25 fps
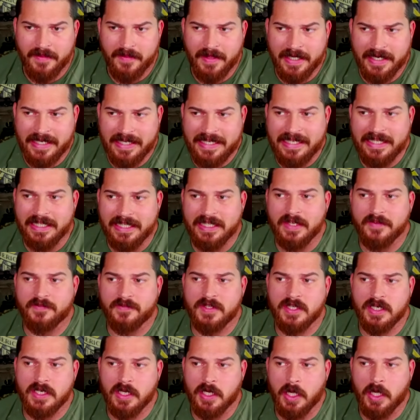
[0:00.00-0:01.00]
that he
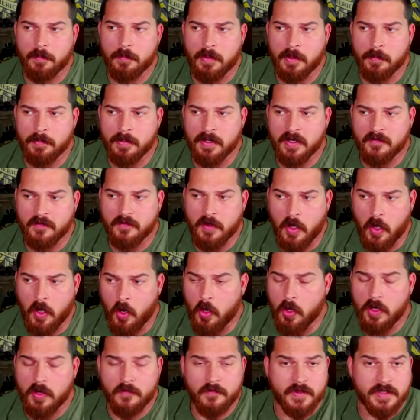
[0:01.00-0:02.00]
lifted up above
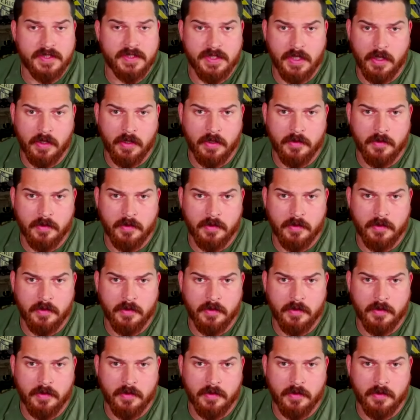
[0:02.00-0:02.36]
all of his